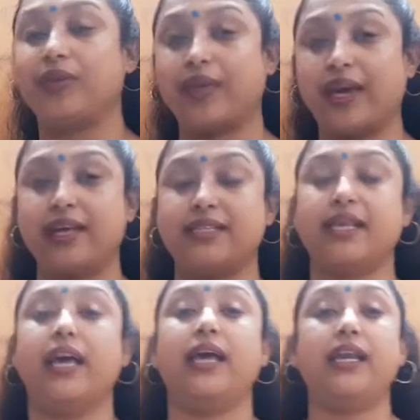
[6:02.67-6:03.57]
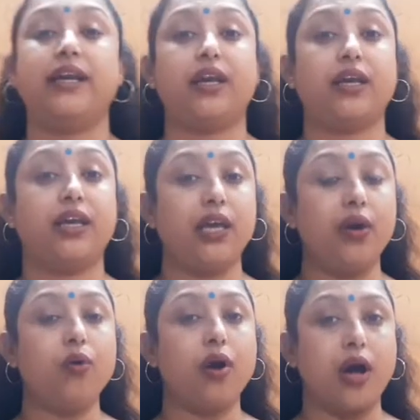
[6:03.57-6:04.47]
Yes, letter
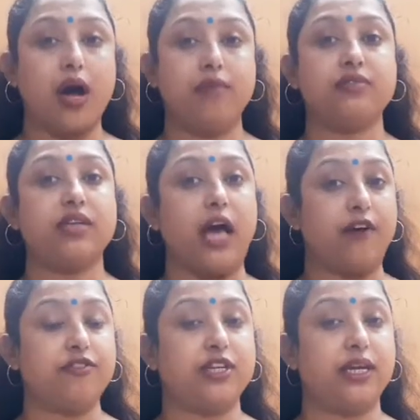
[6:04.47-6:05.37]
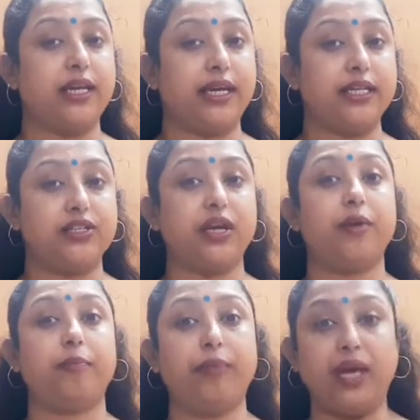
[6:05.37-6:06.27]
Q comes after
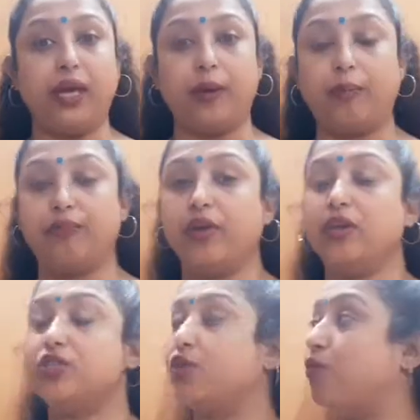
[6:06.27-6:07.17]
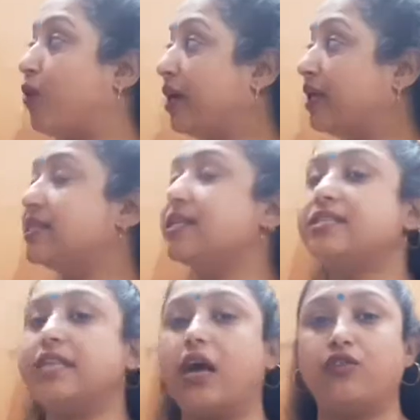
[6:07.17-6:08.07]
letter P. So what is the
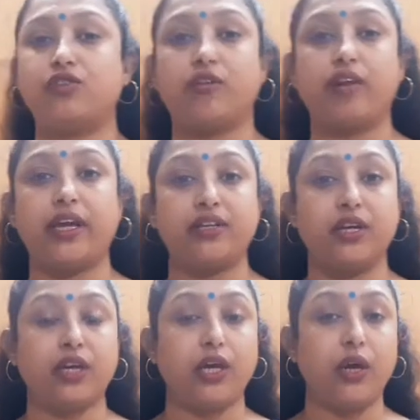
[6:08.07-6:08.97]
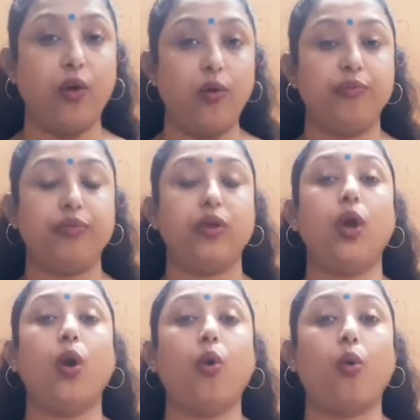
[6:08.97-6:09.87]
sound of letter Q?
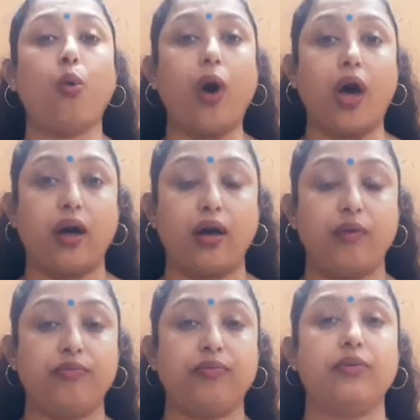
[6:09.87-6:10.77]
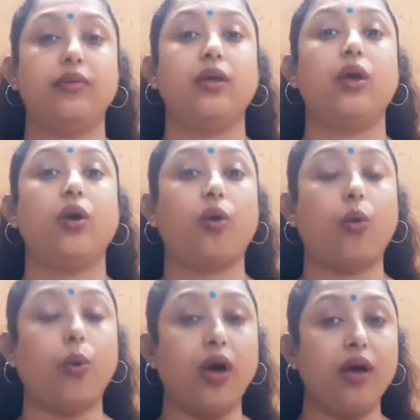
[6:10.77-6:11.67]
Quack,
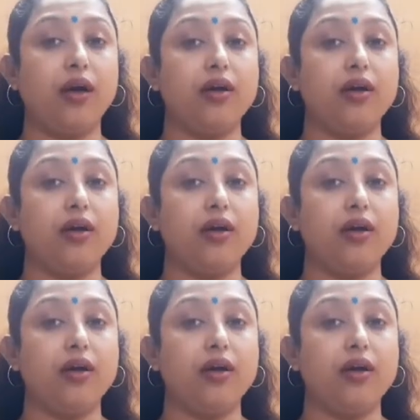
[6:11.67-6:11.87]
quack,